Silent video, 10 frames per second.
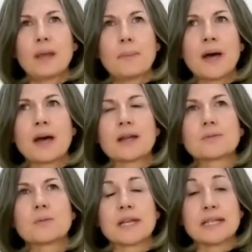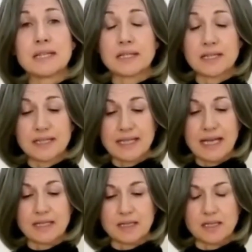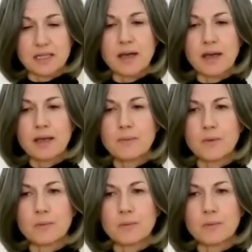But what I didn't understand at the time